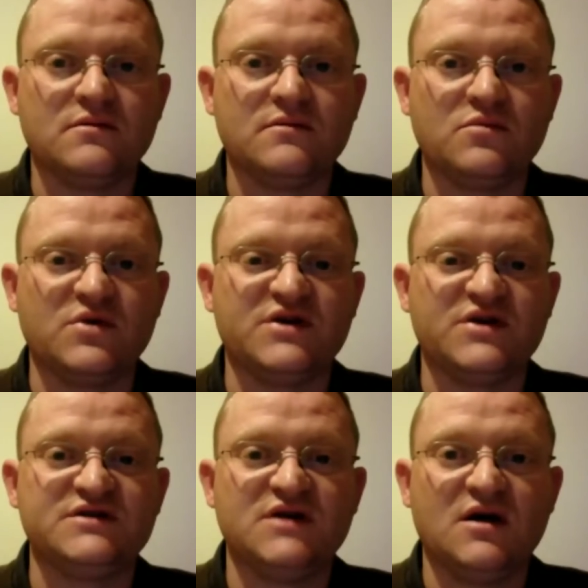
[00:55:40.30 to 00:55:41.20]

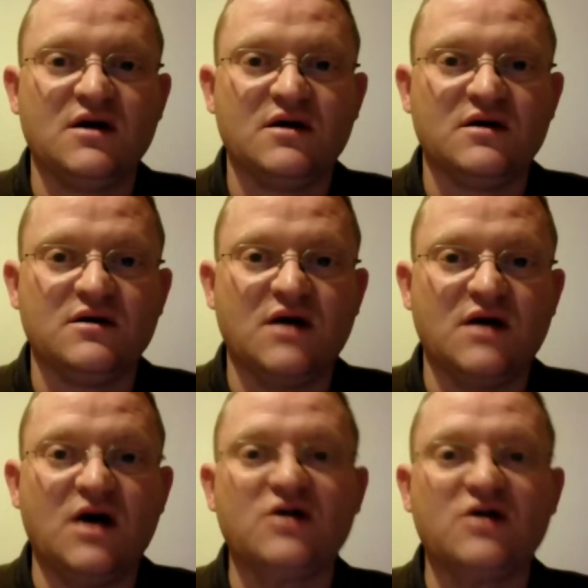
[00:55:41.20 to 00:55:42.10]
which,
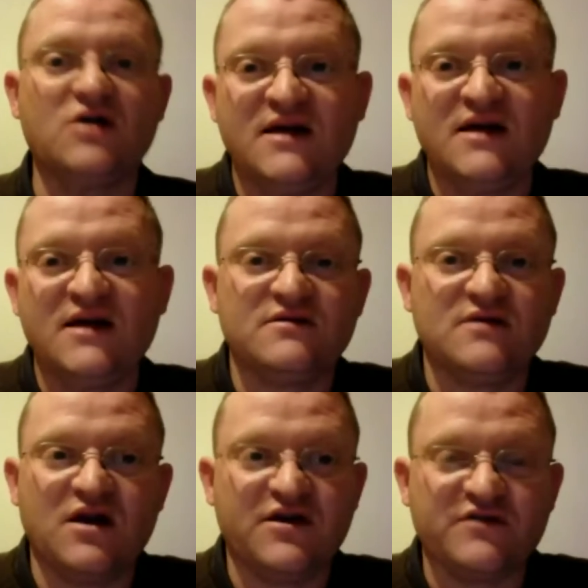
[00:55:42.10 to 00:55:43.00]
okay,
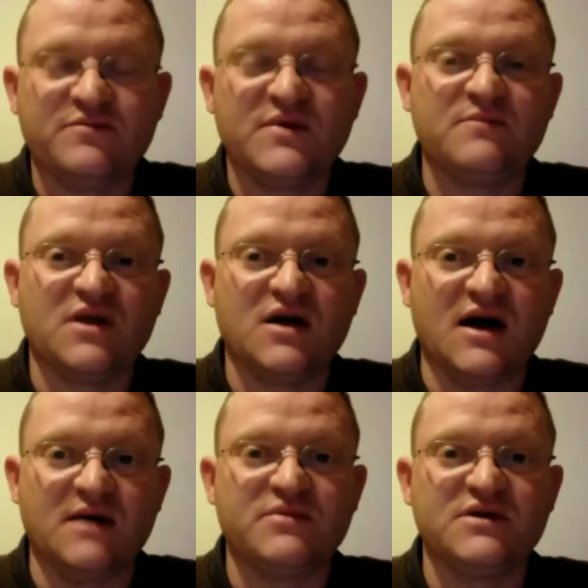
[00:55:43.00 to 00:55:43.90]
a lot of people
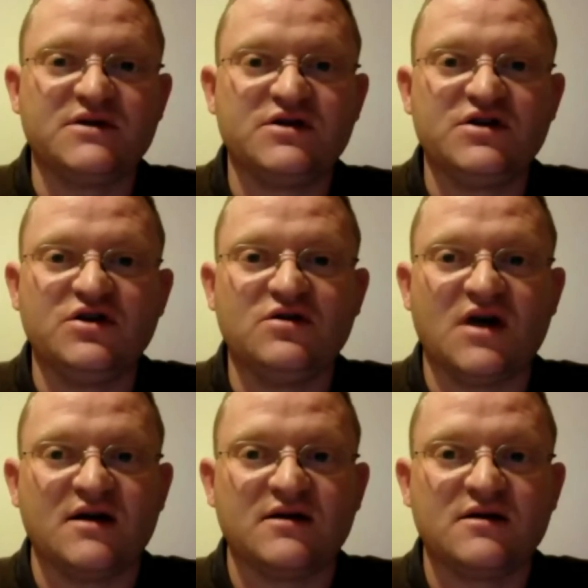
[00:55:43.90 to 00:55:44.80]
are happy to do
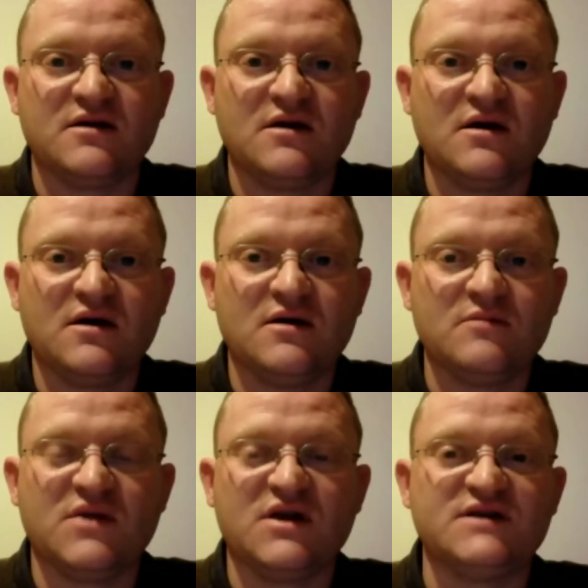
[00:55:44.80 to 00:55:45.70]
that,
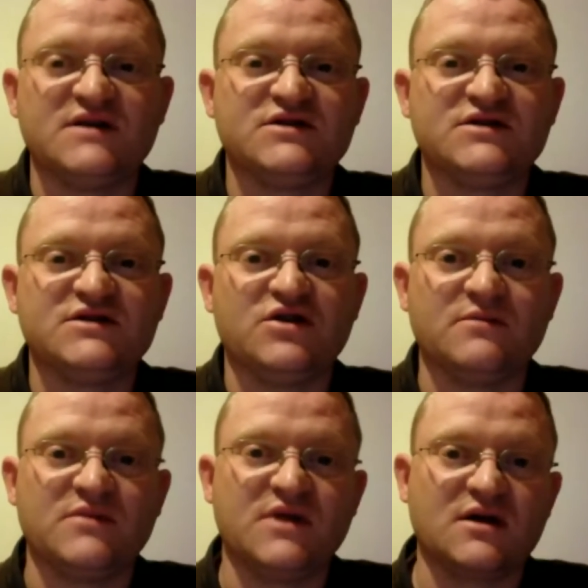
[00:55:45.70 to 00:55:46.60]
but it's not
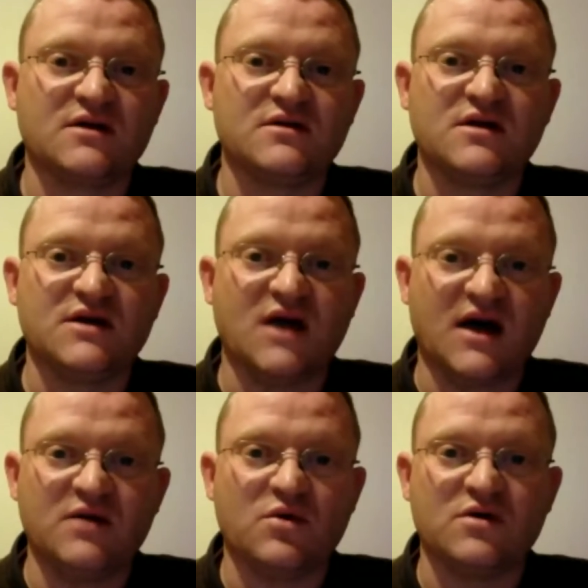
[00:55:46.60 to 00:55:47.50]
something that
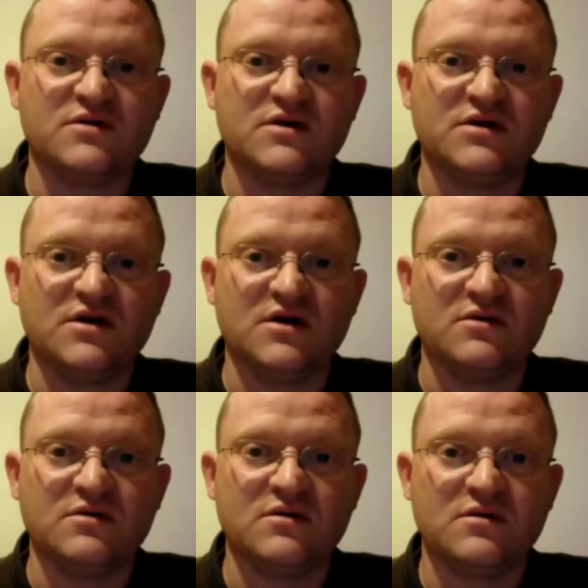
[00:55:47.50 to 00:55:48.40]
I want to do